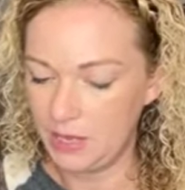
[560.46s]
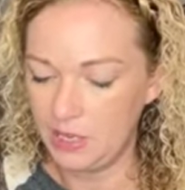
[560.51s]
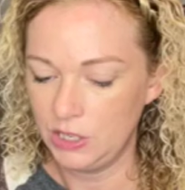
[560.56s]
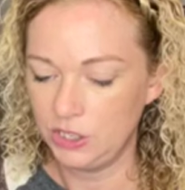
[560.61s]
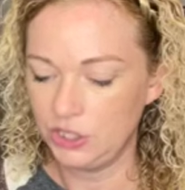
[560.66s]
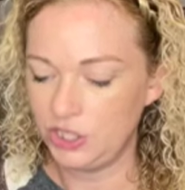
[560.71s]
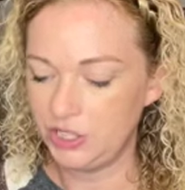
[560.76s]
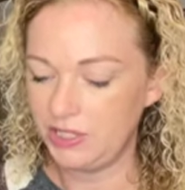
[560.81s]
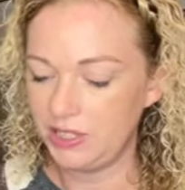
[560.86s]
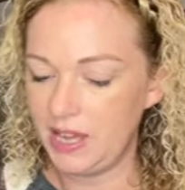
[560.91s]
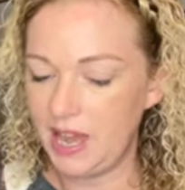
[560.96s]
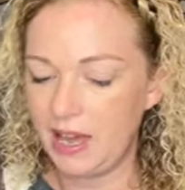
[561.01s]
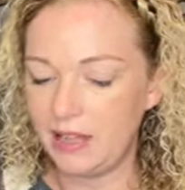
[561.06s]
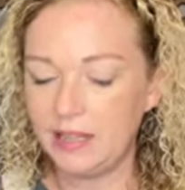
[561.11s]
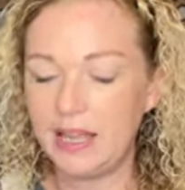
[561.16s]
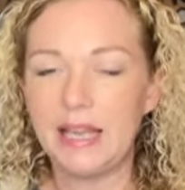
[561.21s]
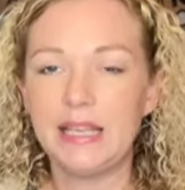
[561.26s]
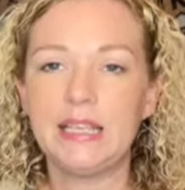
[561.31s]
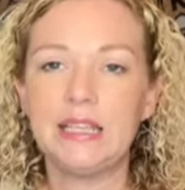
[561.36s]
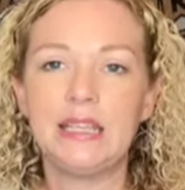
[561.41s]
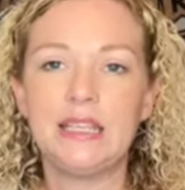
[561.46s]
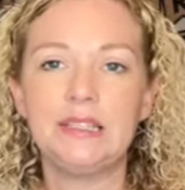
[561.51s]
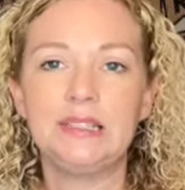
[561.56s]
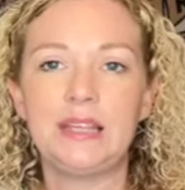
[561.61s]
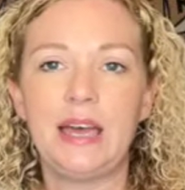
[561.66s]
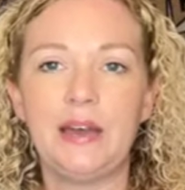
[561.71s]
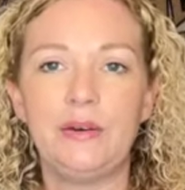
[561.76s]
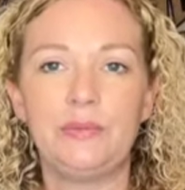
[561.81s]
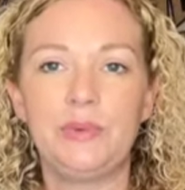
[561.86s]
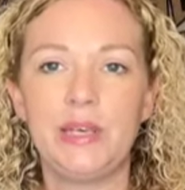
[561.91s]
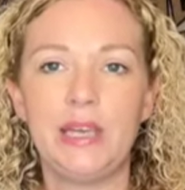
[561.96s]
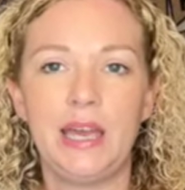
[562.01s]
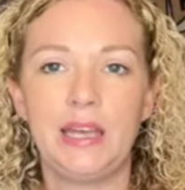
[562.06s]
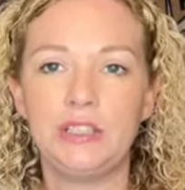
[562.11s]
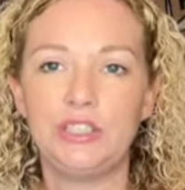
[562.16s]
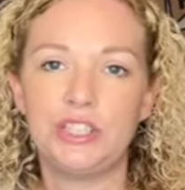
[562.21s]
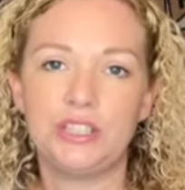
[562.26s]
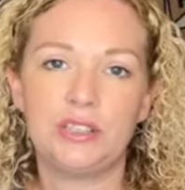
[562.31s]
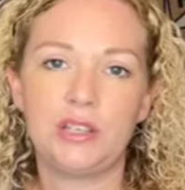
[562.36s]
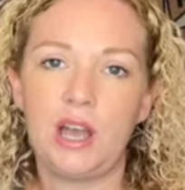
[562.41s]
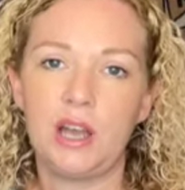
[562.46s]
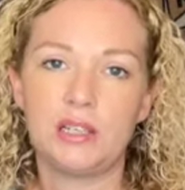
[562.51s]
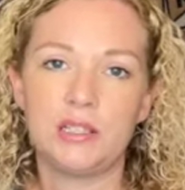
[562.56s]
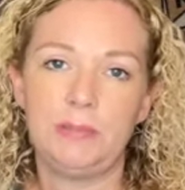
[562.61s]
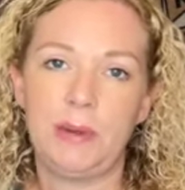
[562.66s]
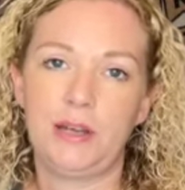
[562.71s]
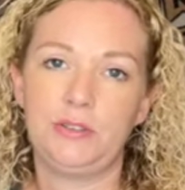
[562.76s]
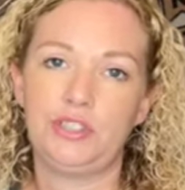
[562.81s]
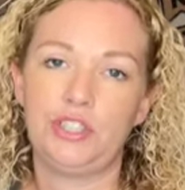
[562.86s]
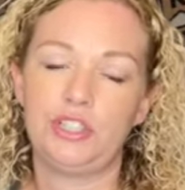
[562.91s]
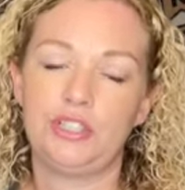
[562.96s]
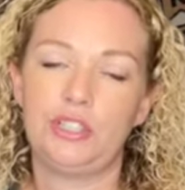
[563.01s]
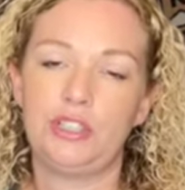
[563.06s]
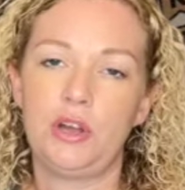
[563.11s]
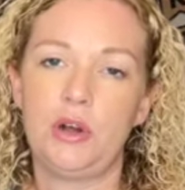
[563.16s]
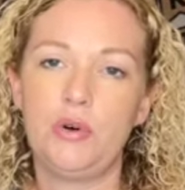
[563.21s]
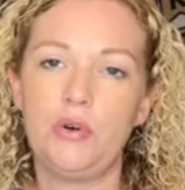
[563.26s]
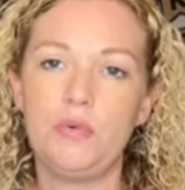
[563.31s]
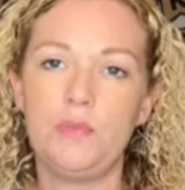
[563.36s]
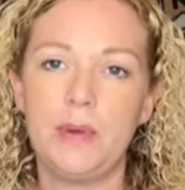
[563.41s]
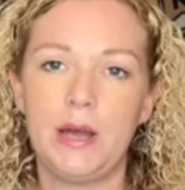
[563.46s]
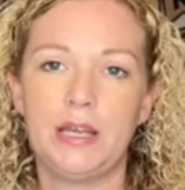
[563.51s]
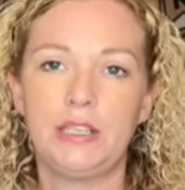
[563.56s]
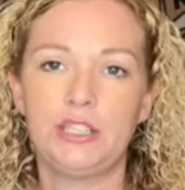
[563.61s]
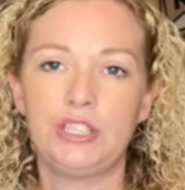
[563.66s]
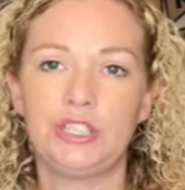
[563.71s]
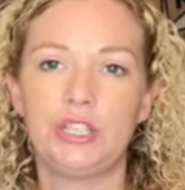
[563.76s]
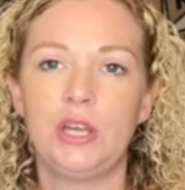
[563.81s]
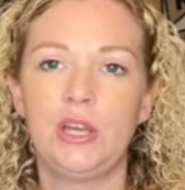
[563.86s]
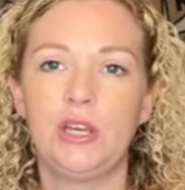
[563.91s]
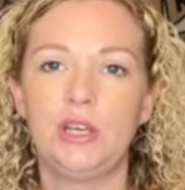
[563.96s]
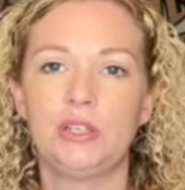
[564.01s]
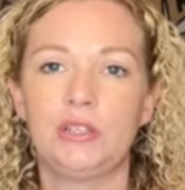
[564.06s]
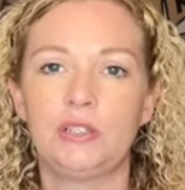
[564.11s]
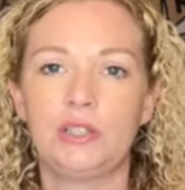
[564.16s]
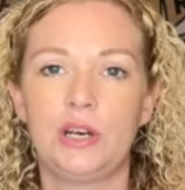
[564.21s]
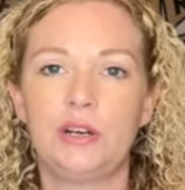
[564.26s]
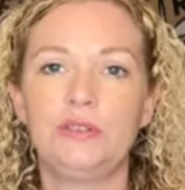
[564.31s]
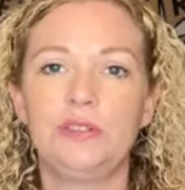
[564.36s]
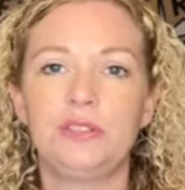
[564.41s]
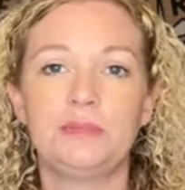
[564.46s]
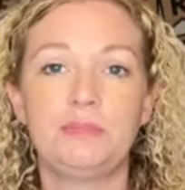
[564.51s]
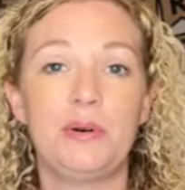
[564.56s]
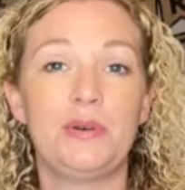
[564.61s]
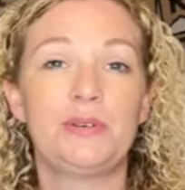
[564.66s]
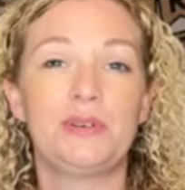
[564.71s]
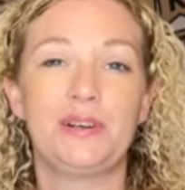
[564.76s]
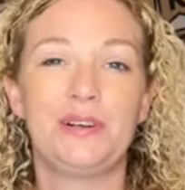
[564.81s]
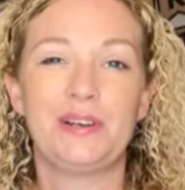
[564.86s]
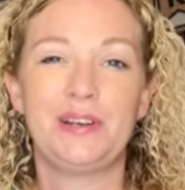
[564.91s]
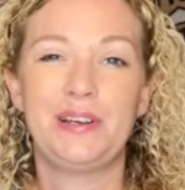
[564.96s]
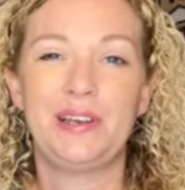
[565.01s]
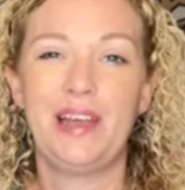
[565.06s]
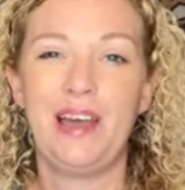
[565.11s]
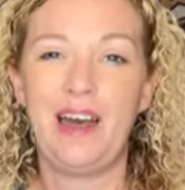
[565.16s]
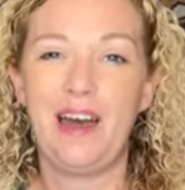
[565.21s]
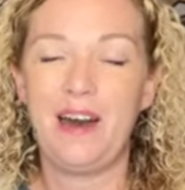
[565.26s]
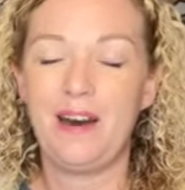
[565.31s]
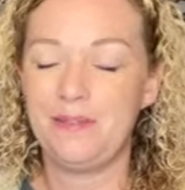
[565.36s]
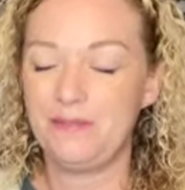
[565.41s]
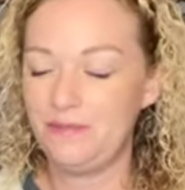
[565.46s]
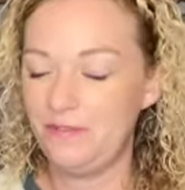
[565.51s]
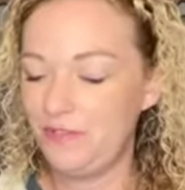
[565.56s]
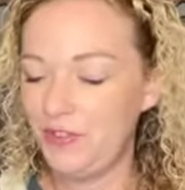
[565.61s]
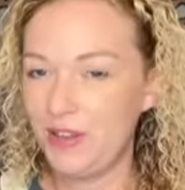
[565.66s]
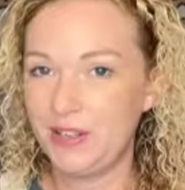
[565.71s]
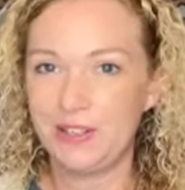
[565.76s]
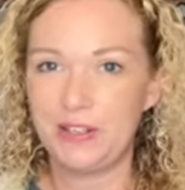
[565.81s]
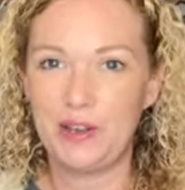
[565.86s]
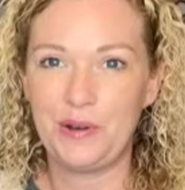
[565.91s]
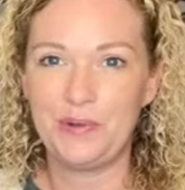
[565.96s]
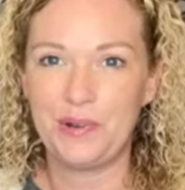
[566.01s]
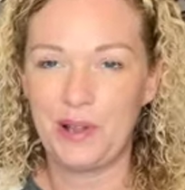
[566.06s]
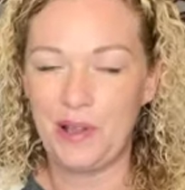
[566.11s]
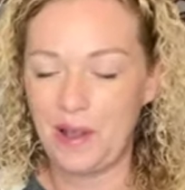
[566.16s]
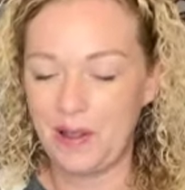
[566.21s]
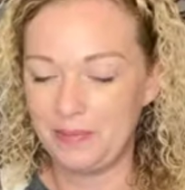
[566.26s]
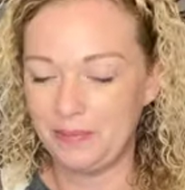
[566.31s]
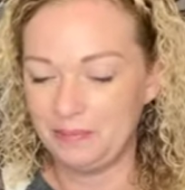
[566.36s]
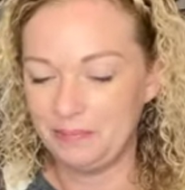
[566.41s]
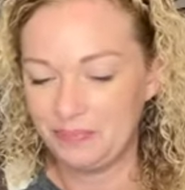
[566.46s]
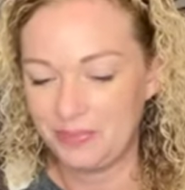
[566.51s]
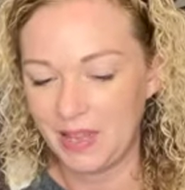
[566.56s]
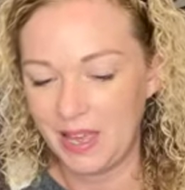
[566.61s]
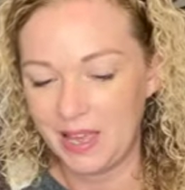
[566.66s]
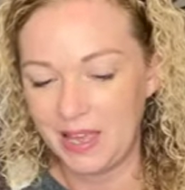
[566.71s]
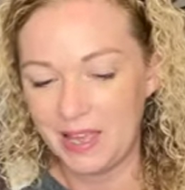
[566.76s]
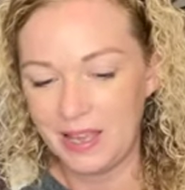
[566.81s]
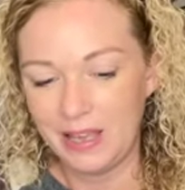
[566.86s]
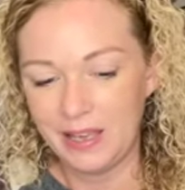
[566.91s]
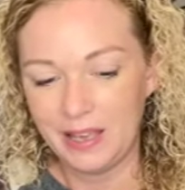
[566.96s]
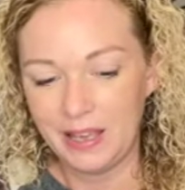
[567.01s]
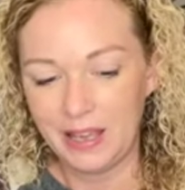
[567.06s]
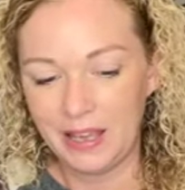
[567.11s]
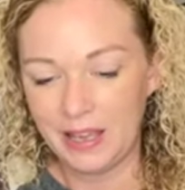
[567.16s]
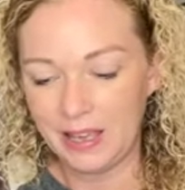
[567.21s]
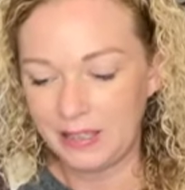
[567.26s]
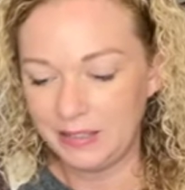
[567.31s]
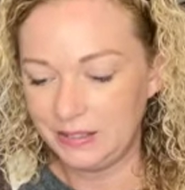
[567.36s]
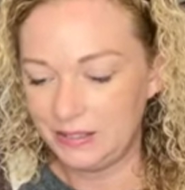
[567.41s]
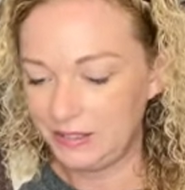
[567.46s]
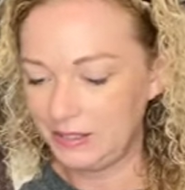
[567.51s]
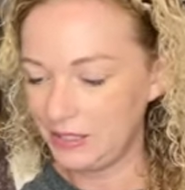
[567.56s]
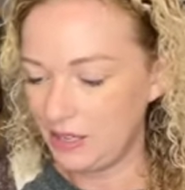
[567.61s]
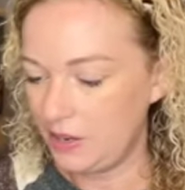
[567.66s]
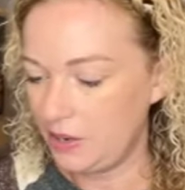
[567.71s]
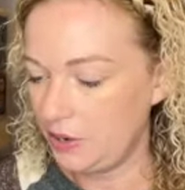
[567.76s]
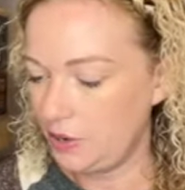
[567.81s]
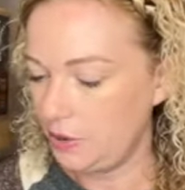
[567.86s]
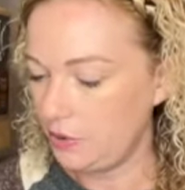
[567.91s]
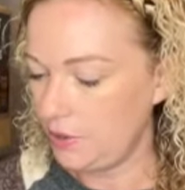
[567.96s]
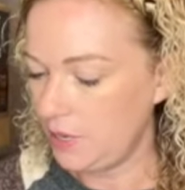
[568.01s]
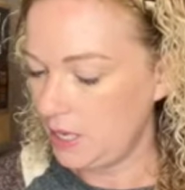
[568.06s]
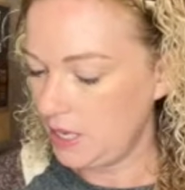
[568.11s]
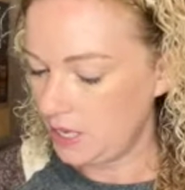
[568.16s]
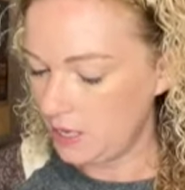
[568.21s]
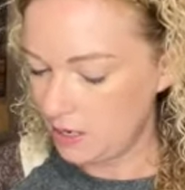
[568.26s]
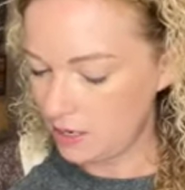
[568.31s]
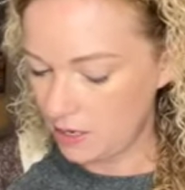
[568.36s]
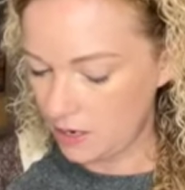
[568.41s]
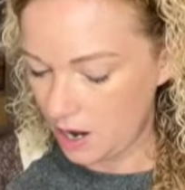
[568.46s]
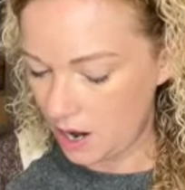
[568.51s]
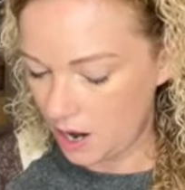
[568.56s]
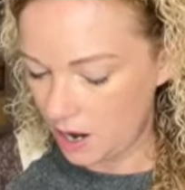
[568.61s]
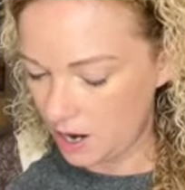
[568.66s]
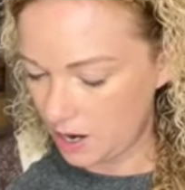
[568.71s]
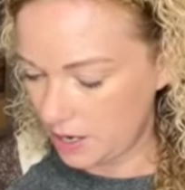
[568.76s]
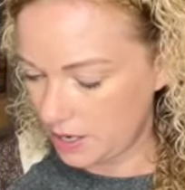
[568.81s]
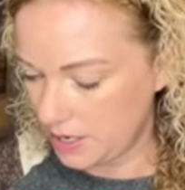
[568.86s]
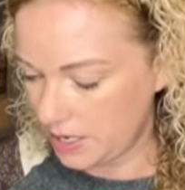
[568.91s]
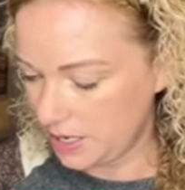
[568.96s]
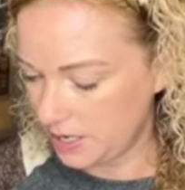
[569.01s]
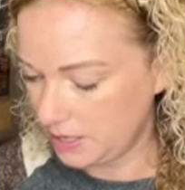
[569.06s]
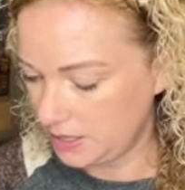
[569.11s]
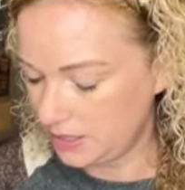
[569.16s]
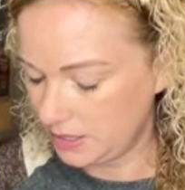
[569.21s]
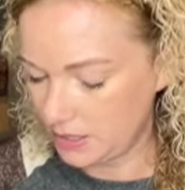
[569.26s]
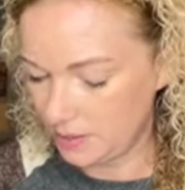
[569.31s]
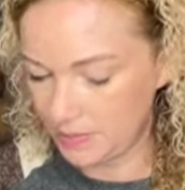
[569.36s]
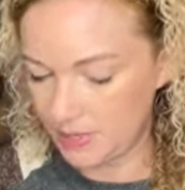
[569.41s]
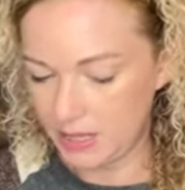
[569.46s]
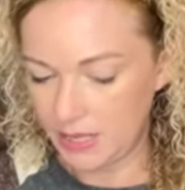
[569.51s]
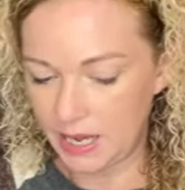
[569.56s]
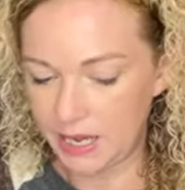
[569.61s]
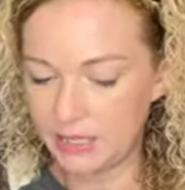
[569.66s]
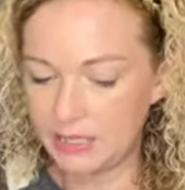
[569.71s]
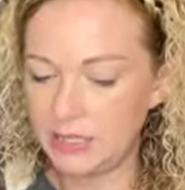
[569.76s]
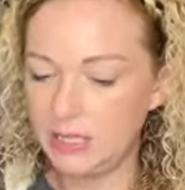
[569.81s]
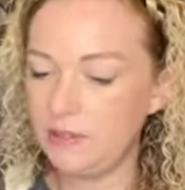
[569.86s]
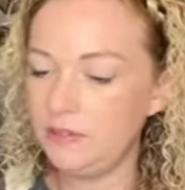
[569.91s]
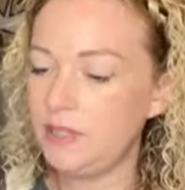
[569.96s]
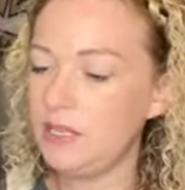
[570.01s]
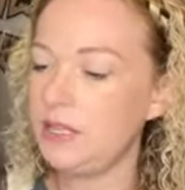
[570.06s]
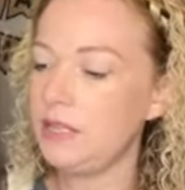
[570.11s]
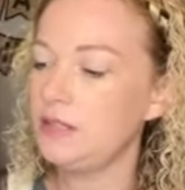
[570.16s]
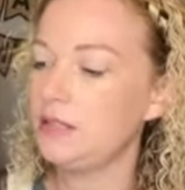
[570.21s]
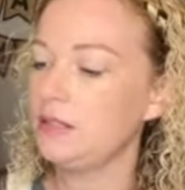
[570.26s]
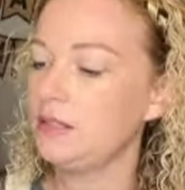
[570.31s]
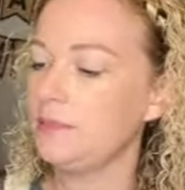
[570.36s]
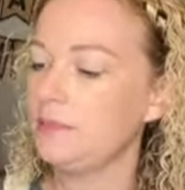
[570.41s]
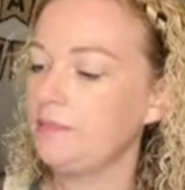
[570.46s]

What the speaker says: just, yeah, a lot of things that we had just talked about, just so much gross motor fun going on. And so here are some of the activities.